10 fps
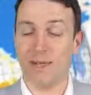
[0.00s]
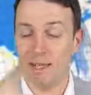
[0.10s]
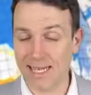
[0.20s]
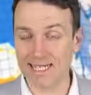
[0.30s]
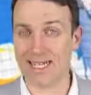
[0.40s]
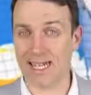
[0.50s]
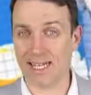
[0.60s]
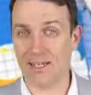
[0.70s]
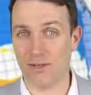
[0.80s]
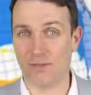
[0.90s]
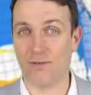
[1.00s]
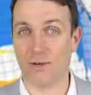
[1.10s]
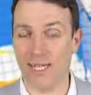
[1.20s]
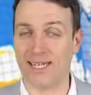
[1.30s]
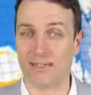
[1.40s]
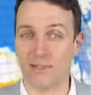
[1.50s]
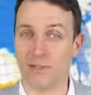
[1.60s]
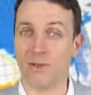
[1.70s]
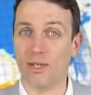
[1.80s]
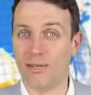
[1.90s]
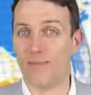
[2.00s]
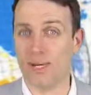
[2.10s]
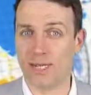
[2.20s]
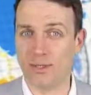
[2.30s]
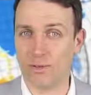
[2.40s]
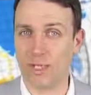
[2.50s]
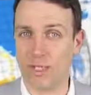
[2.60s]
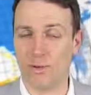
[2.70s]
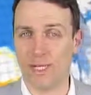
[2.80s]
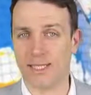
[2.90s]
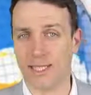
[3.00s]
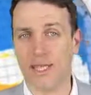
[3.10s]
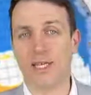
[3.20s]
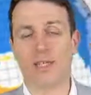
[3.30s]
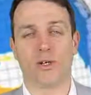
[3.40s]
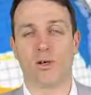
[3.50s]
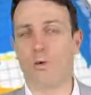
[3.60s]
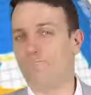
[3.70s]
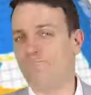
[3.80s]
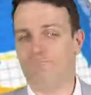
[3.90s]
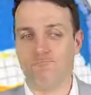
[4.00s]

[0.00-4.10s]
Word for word: less likelihood for lenders to give money to the US so